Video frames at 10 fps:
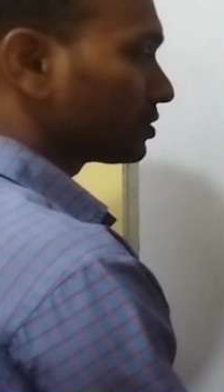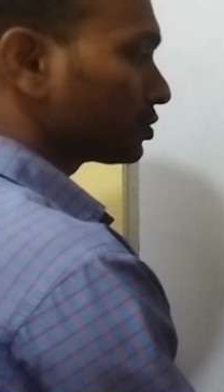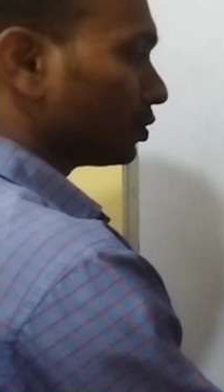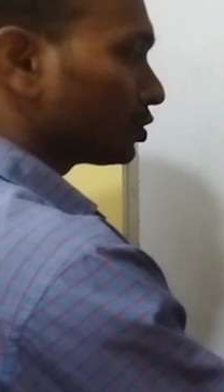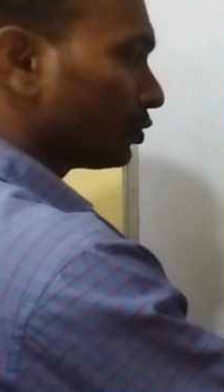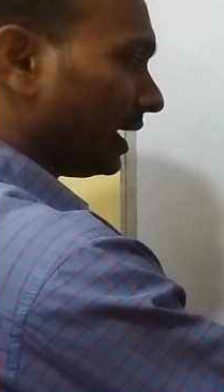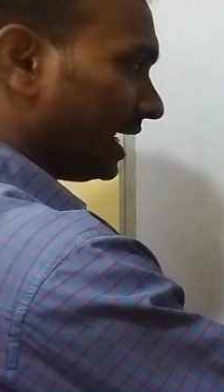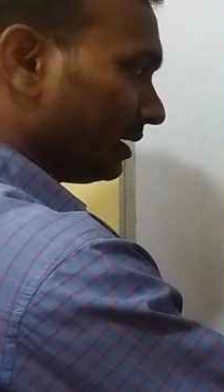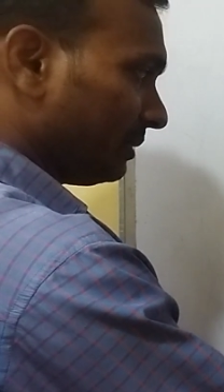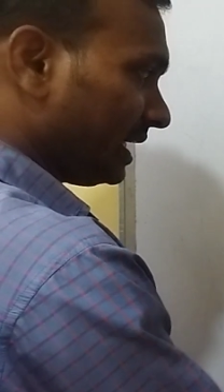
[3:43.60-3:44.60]
So to
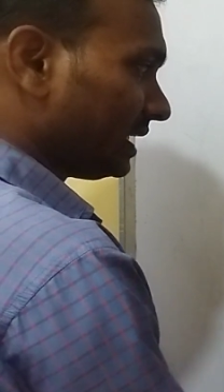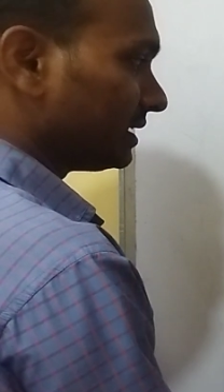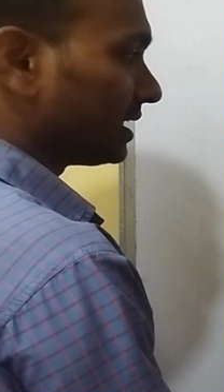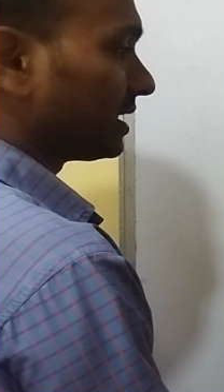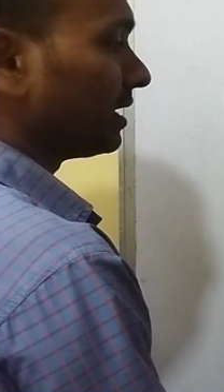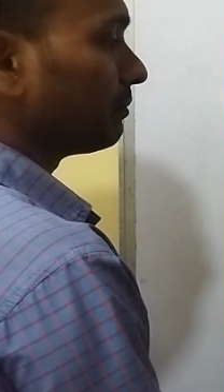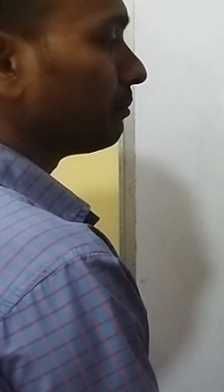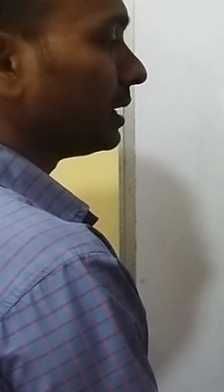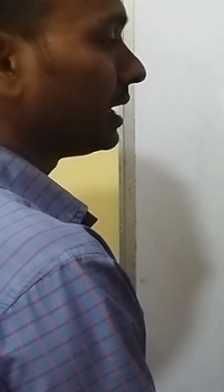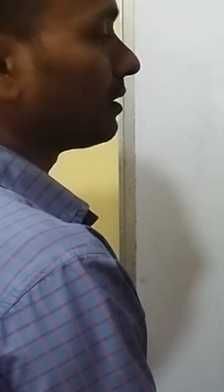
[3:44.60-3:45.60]
eliminate that
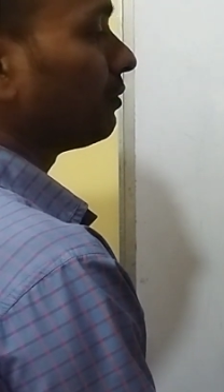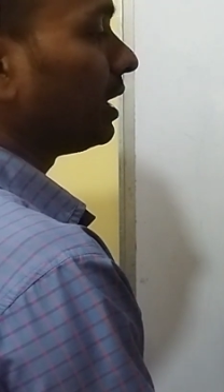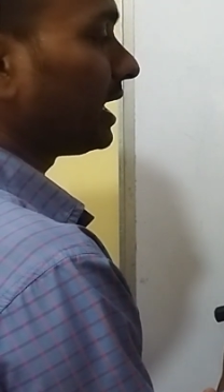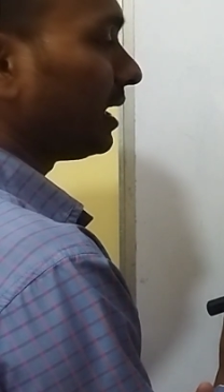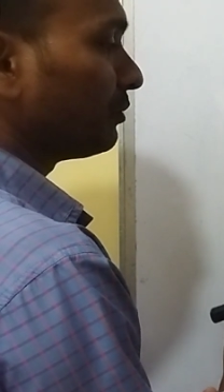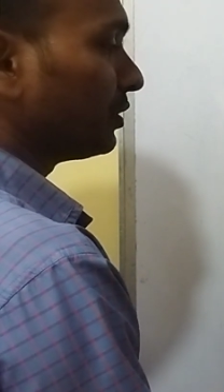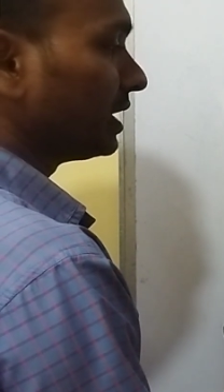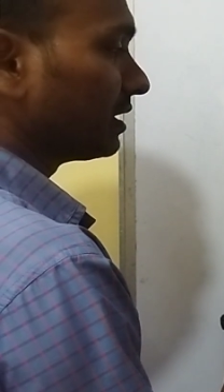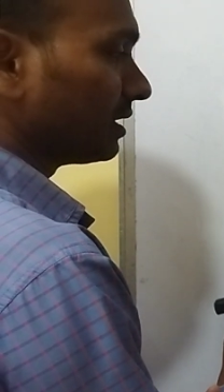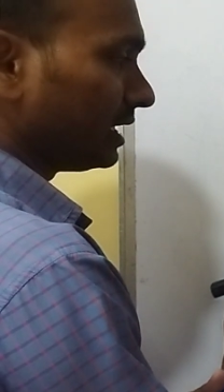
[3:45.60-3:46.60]
number, what I am
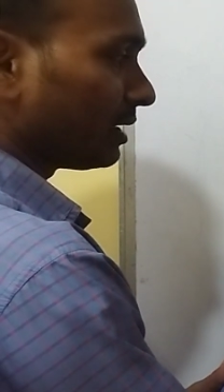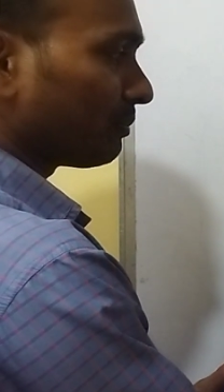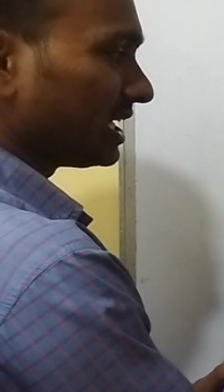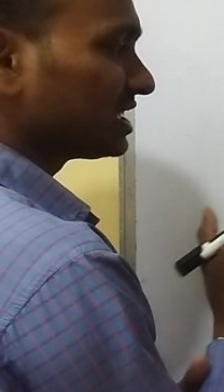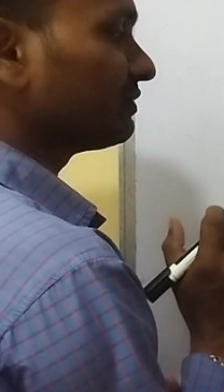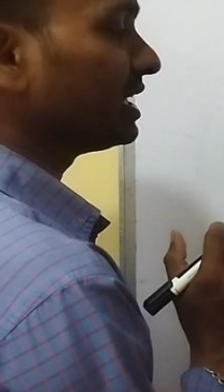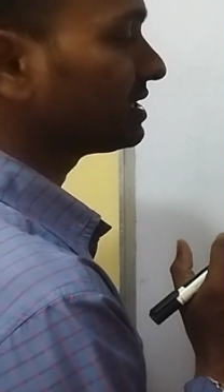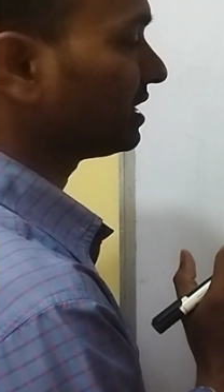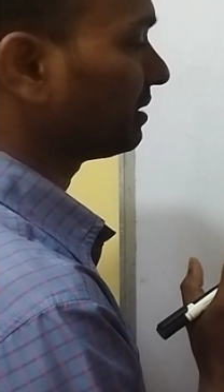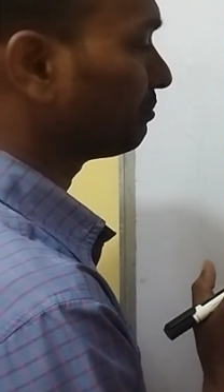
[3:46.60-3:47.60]
doing? Here plus 5
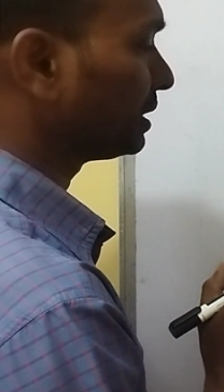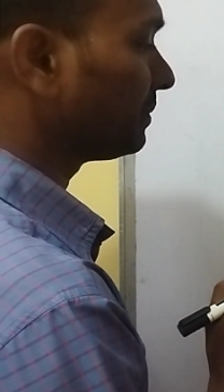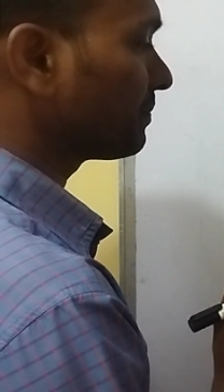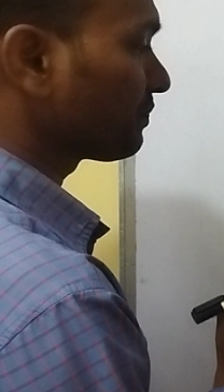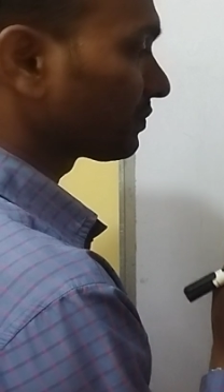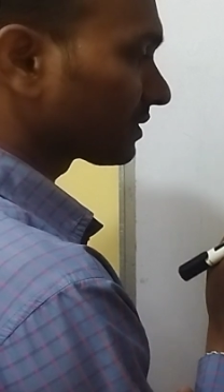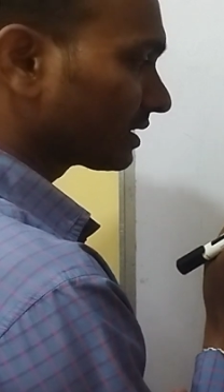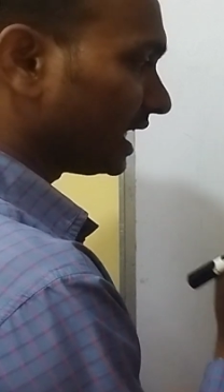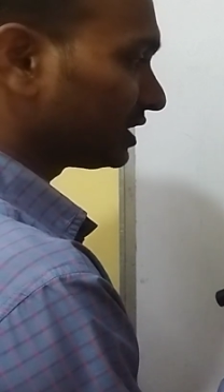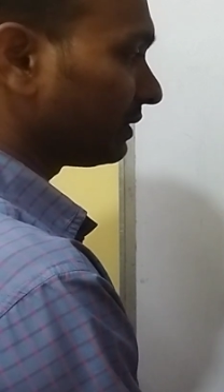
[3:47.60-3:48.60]
is a number.
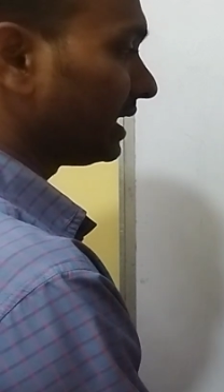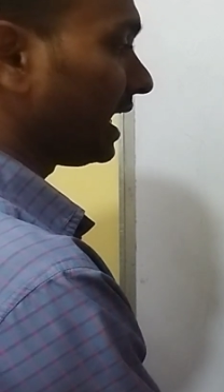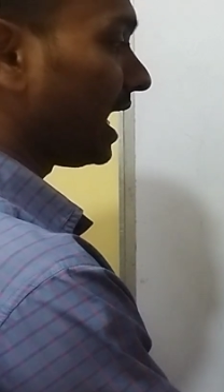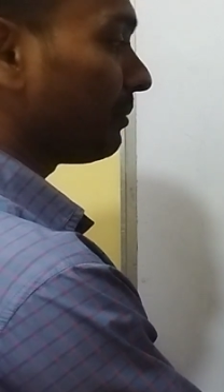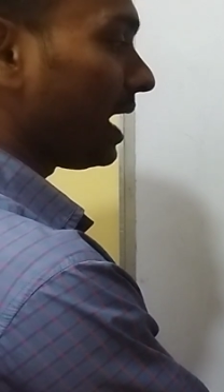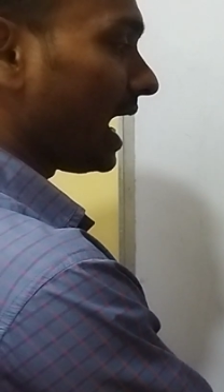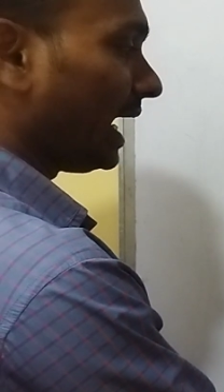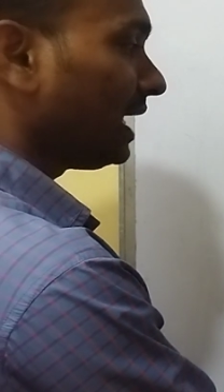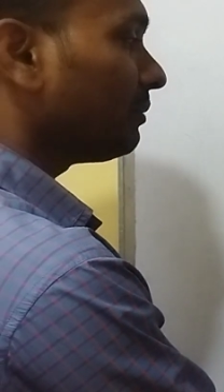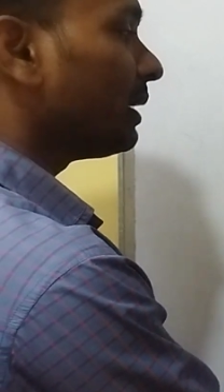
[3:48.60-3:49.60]
That's why I am
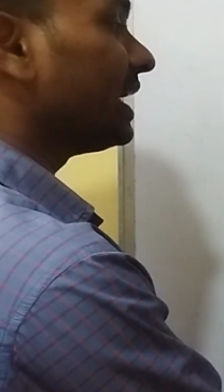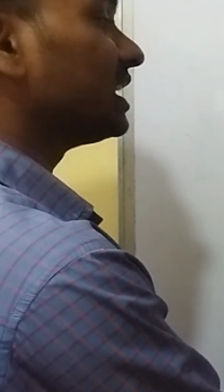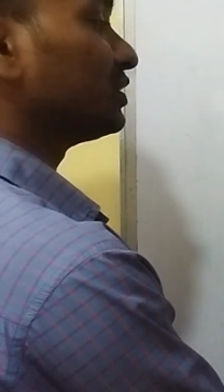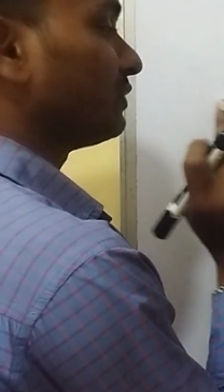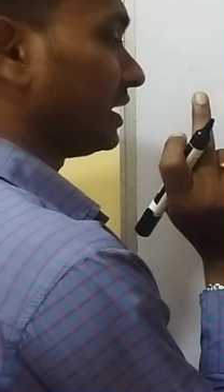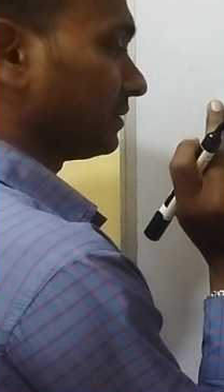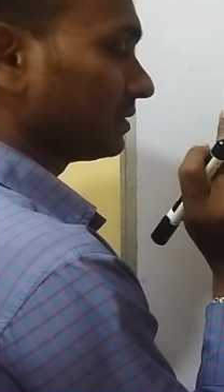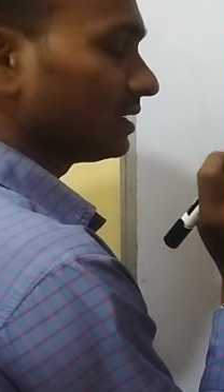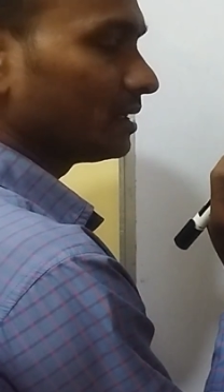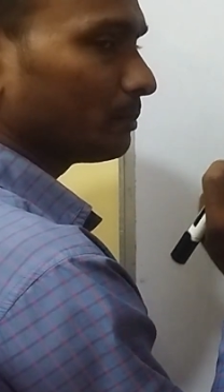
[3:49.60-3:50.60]
adding minus 5.
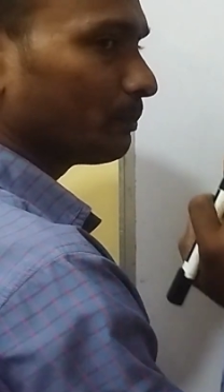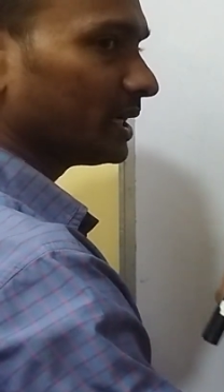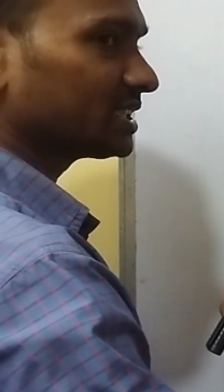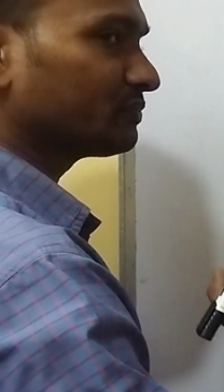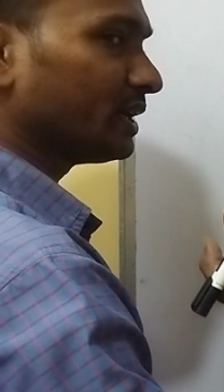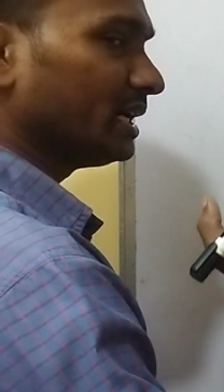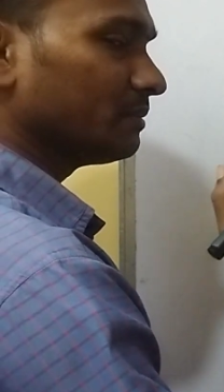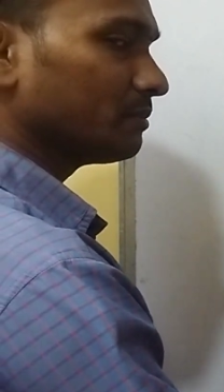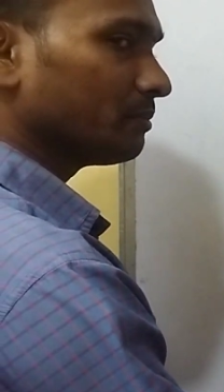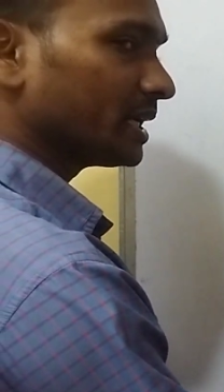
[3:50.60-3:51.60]
Plus
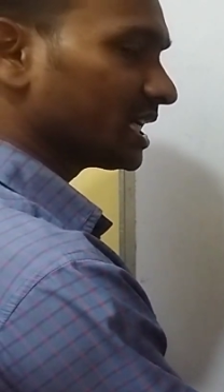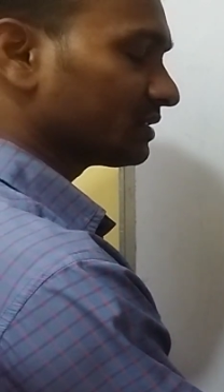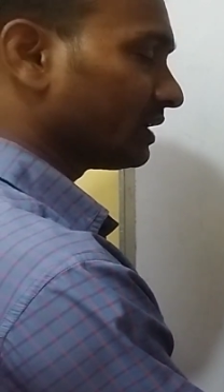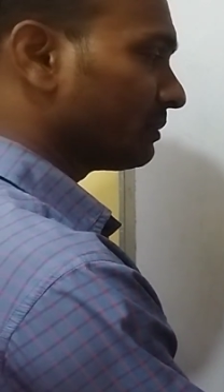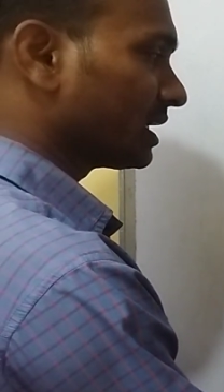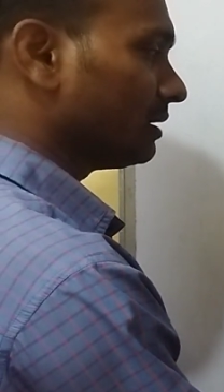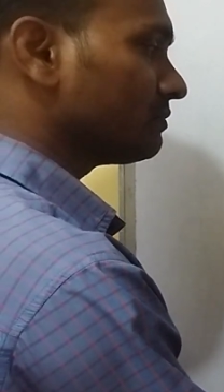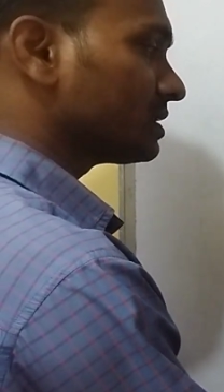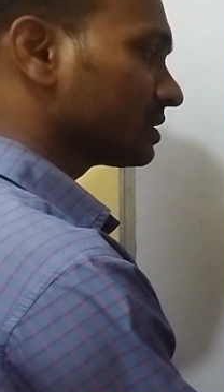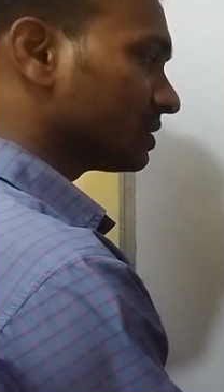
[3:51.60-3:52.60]
5 minus 5
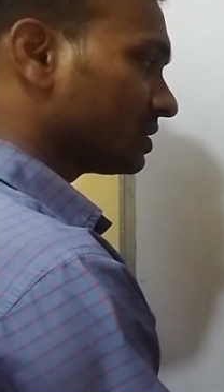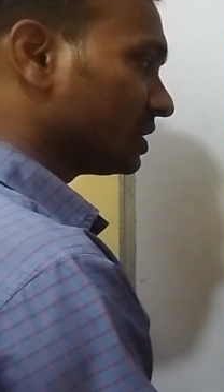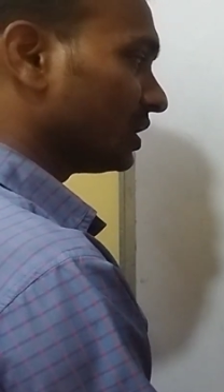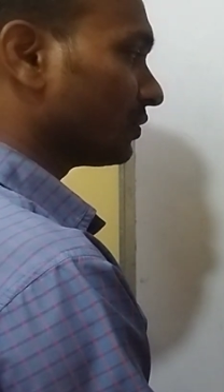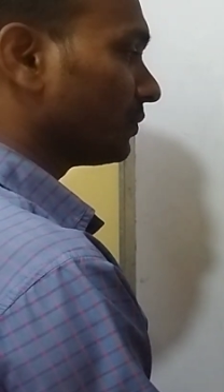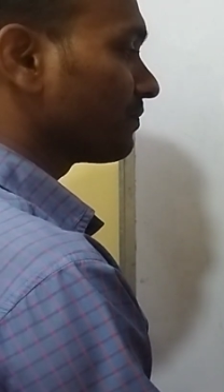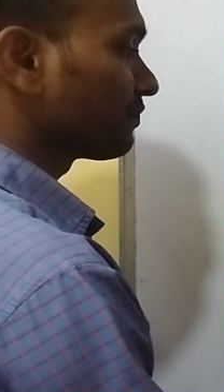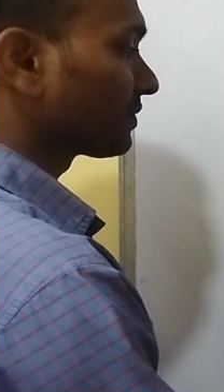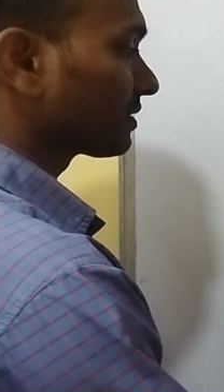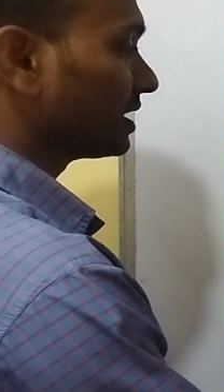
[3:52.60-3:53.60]
becomes 0.
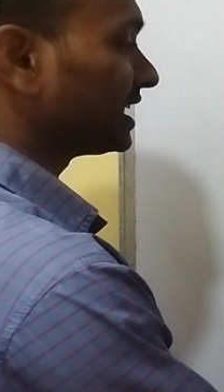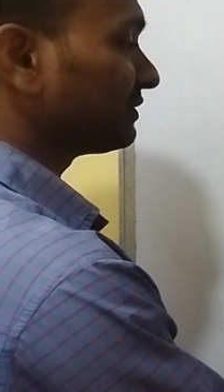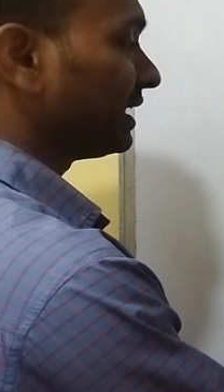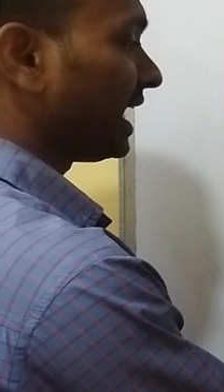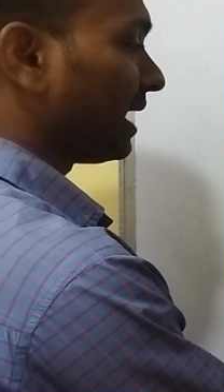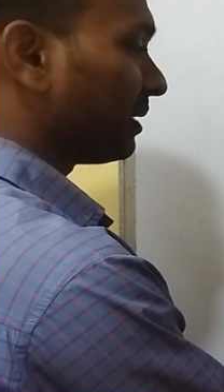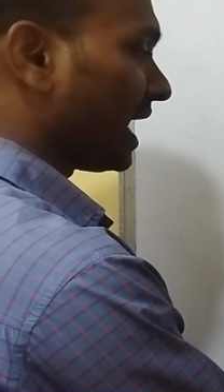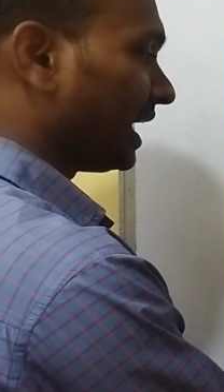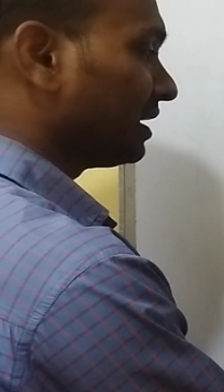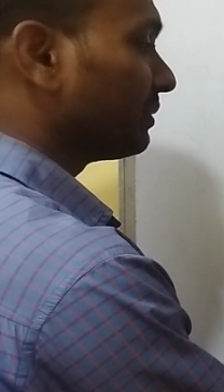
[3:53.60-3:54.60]
That's why I am
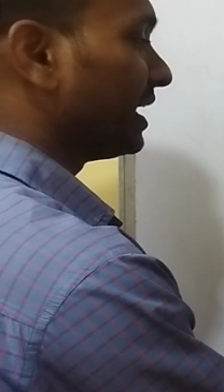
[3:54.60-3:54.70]
adding